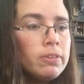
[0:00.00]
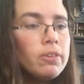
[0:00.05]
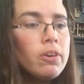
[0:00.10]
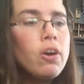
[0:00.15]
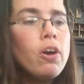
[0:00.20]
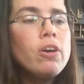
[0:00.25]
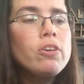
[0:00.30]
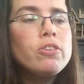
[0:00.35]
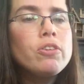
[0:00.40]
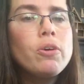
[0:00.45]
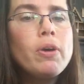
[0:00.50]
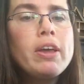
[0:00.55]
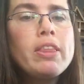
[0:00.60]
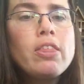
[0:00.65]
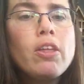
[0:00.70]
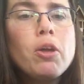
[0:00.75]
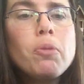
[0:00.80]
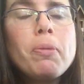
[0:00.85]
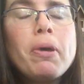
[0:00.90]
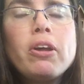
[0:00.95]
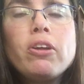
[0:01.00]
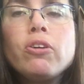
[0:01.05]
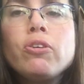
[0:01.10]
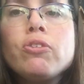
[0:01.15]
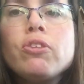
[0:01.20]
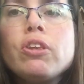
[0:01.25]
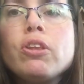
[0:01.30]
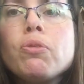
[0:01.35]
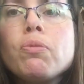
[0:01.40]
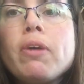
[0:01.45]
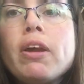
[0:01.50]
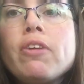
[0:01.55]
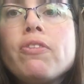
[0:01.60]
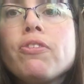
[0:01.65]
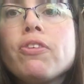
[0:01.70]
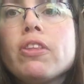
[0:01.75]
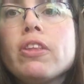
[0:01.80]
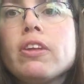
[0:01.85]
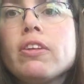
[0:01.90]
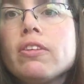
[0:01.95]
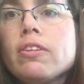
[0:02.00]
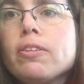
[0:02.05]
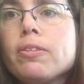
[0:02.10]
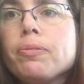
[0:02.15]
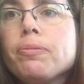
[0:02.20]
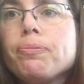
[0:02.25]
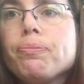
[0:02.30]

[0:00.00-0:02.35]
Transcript: Also, I thought about using the red for this.